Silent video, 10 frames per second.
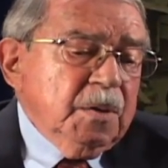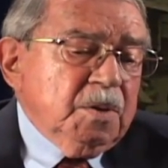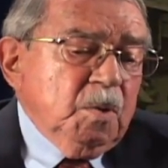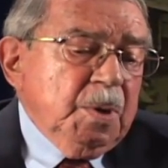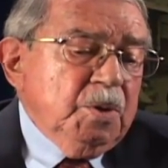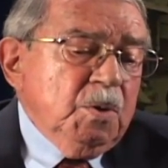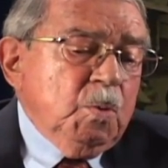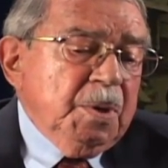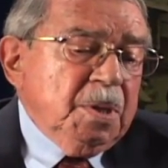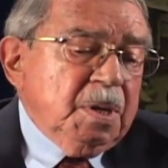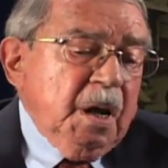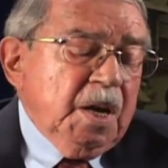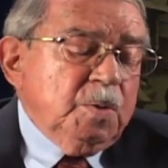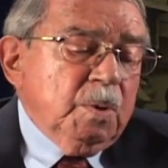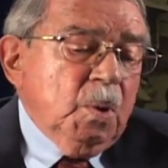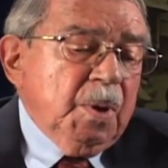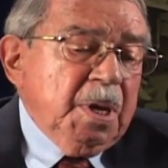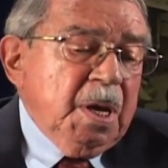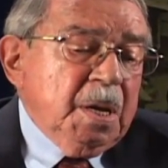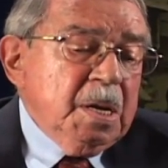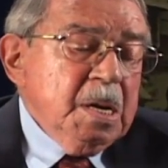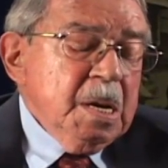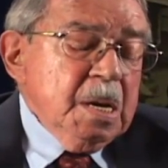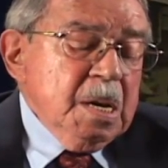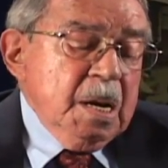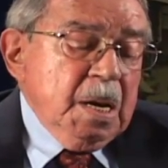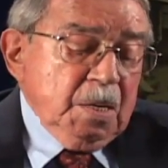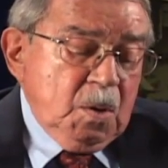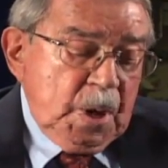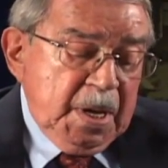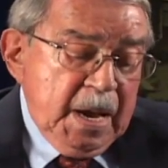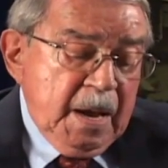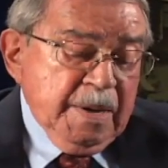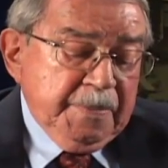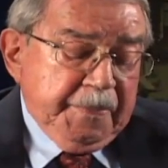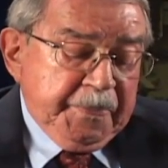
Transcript: so we knew when the tides were going in and going out.